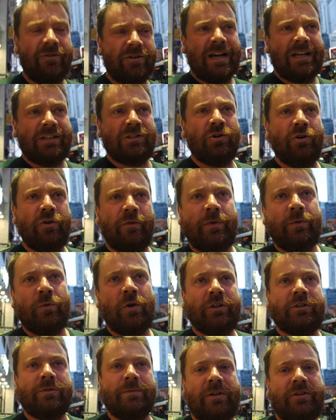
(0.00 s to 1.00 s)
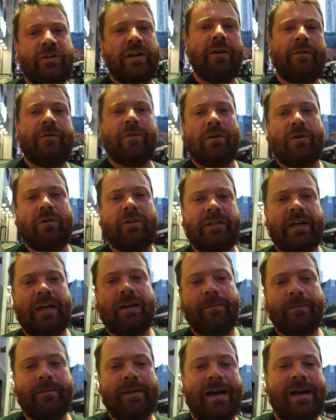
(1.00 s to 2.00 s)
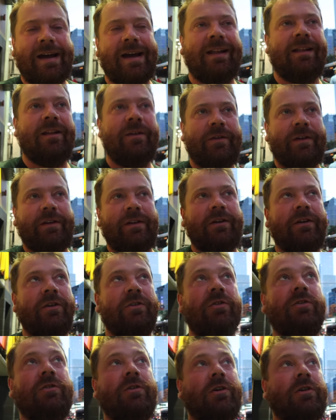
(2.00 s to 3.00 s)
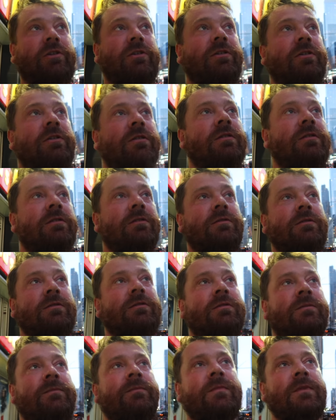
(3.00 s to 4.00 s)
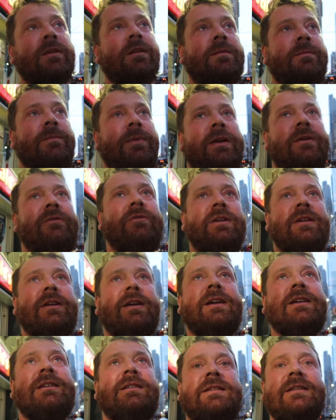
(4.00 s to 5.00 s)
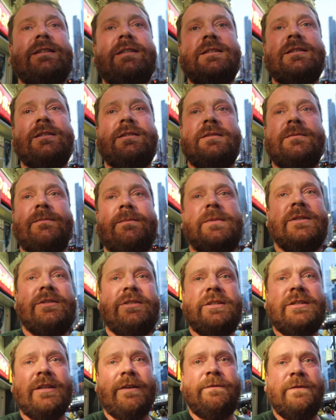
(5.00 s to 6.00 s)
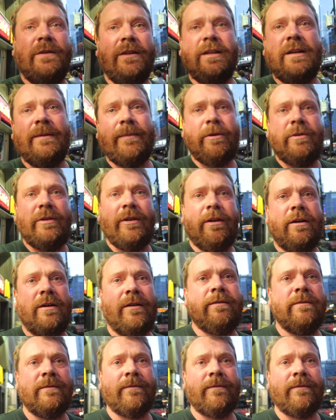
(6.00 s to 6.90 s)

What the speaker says: you guys know who've been watching my channel for a long time that I love it here in New York. But it really is. It's just a feeling about here.